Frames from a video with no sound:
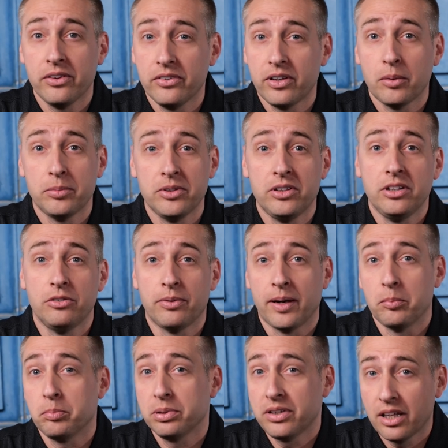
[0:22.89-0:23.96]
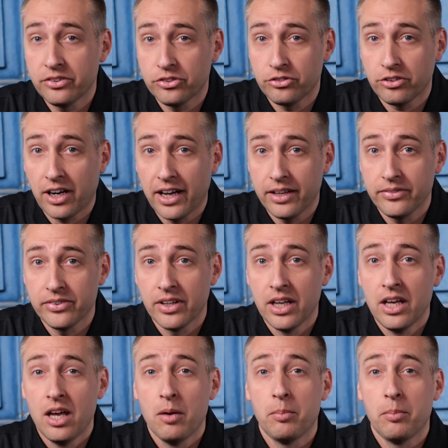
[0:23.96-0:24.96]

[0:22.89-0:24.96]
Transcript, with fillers: of the WD Red Plus drives,